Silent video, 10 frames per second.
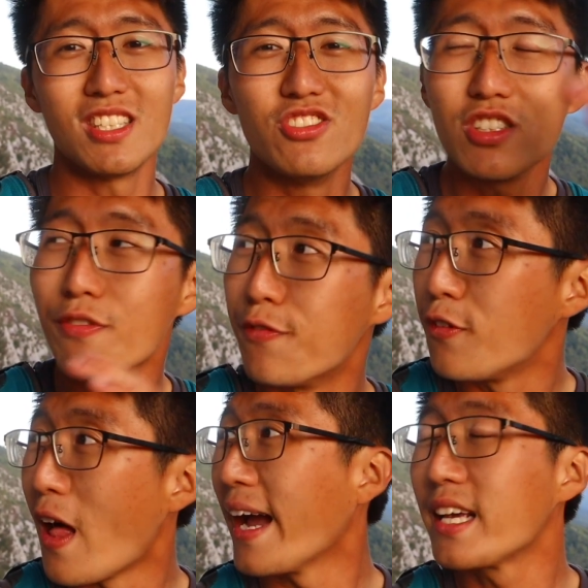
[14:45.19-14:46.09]
And just
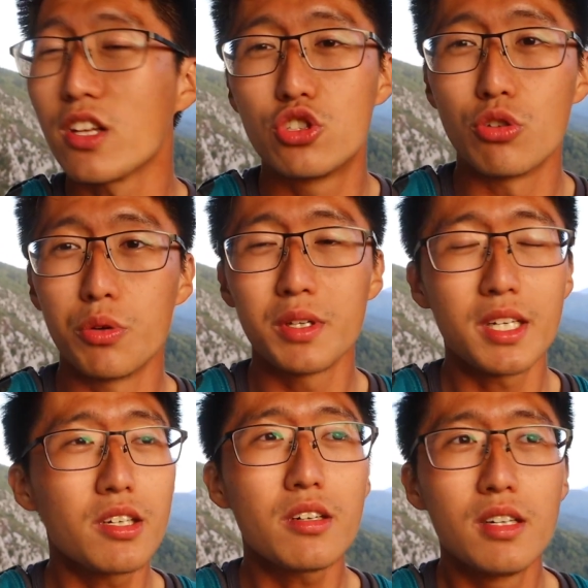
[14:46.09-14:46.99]
flying the drone
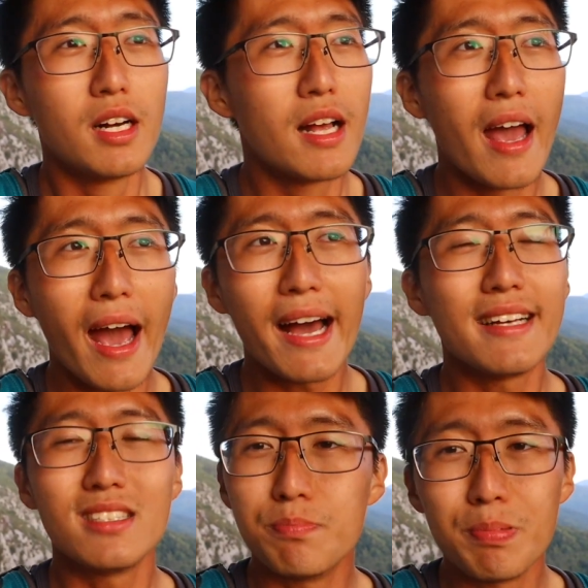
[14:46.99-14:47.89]
here
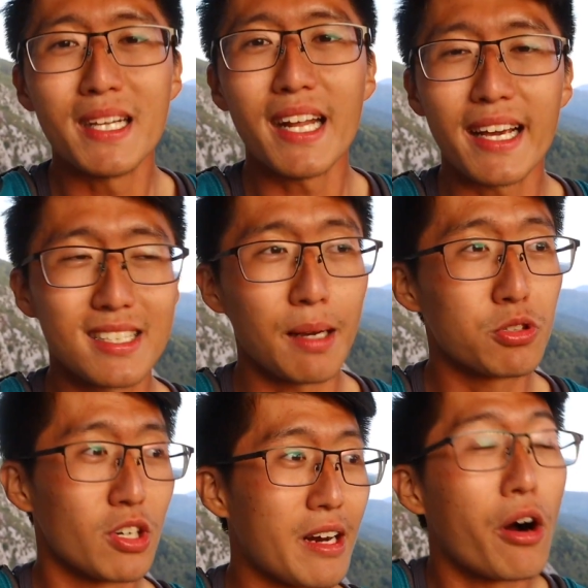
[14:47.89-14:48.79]
has been
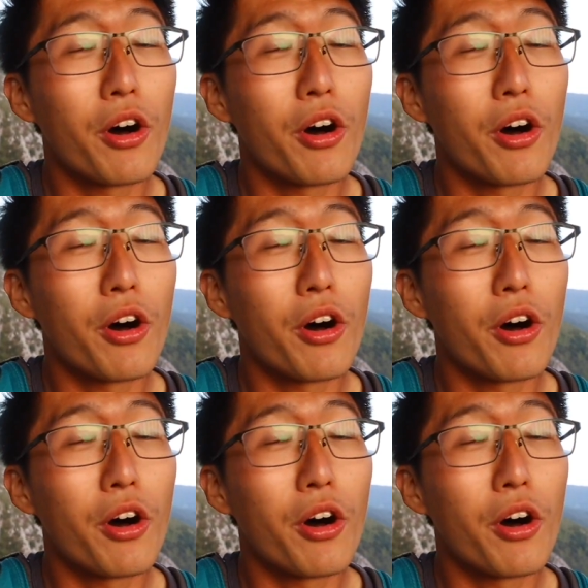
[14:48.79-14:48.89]
exceptional.